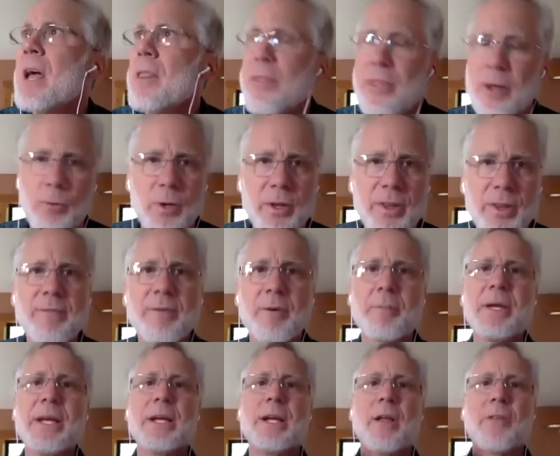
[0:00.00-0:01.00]
there will never
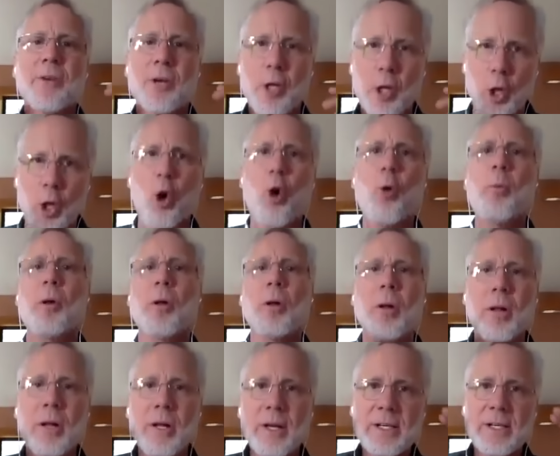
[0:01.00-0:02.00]
be another
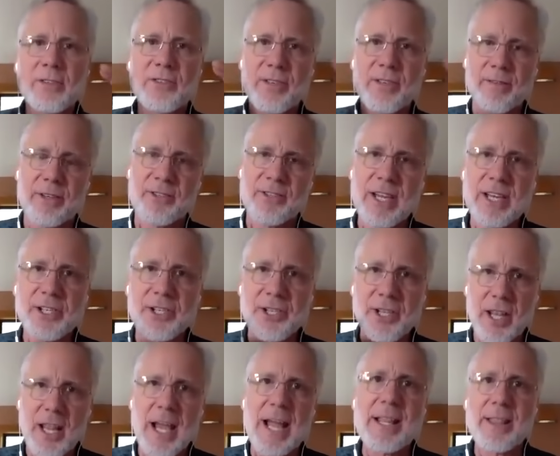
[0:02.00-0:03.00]
global
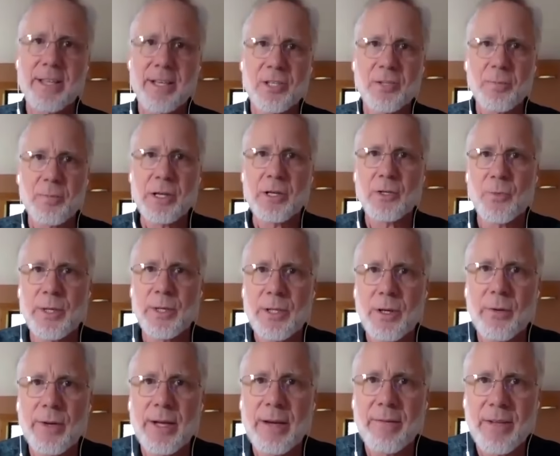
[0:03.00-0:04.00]
civilization like this because we
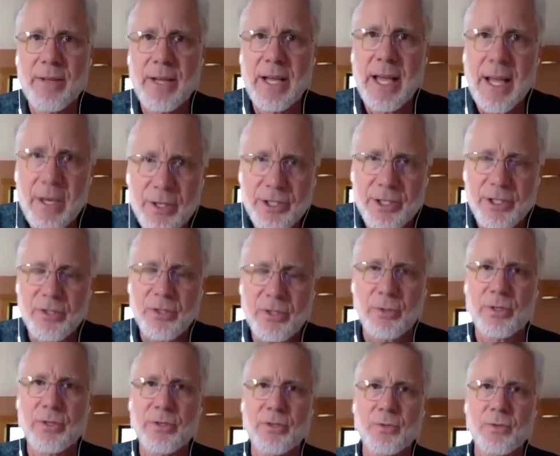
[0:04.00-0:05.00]
don't have the energy
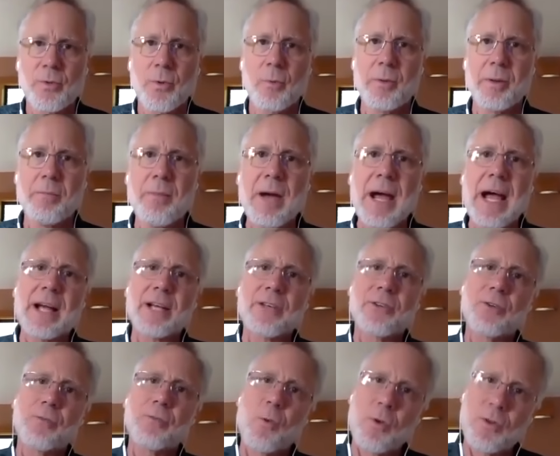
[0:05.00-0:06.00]
sources. We'll be back
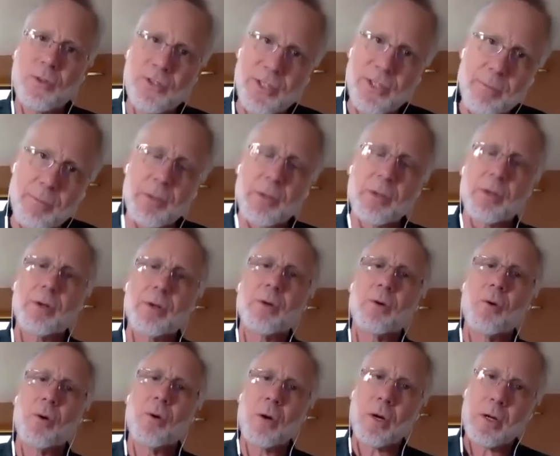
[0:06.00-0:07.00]
to more simpler
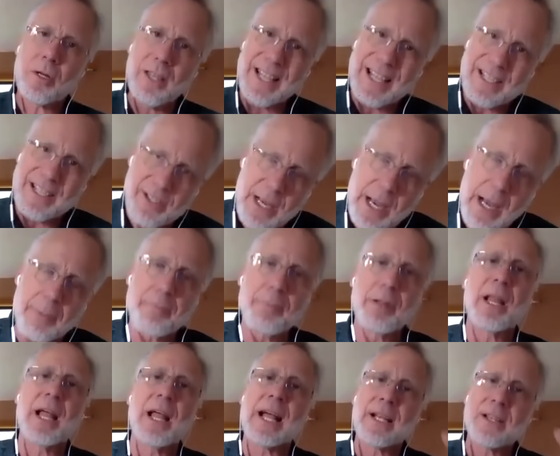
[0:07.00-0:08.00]
or less
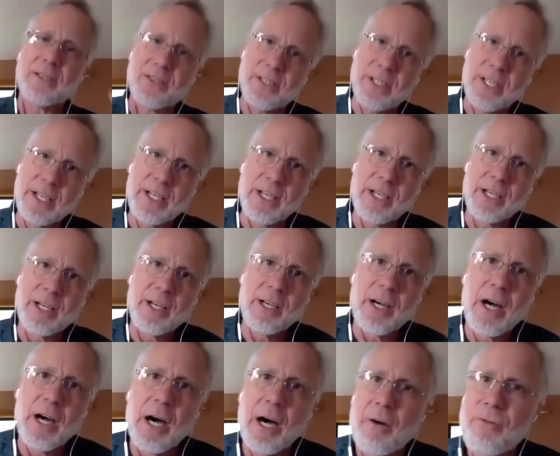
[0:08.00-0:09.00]
complex
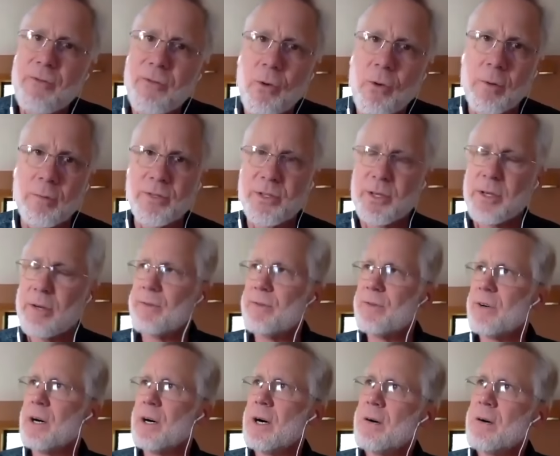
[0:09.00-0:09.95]
forms of